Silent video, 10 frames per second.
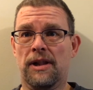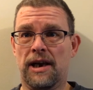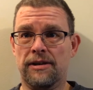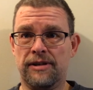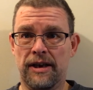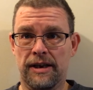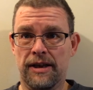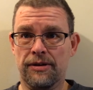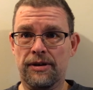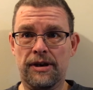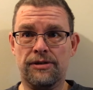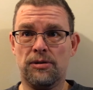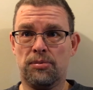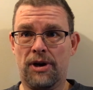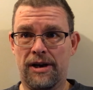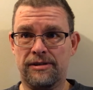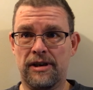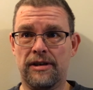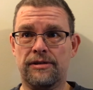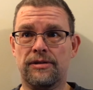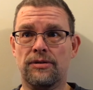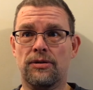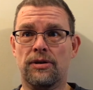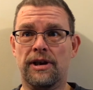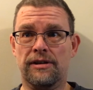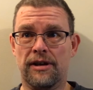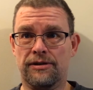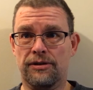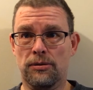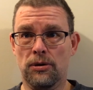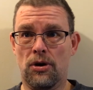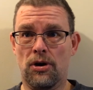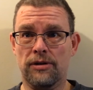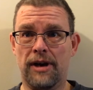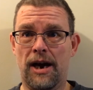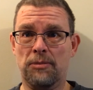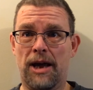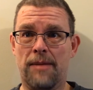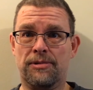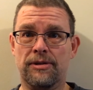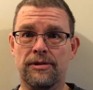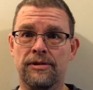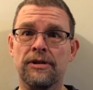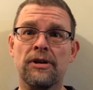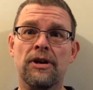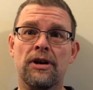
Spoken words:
but like I said, either it needs to process, it doesn't do long time lapses.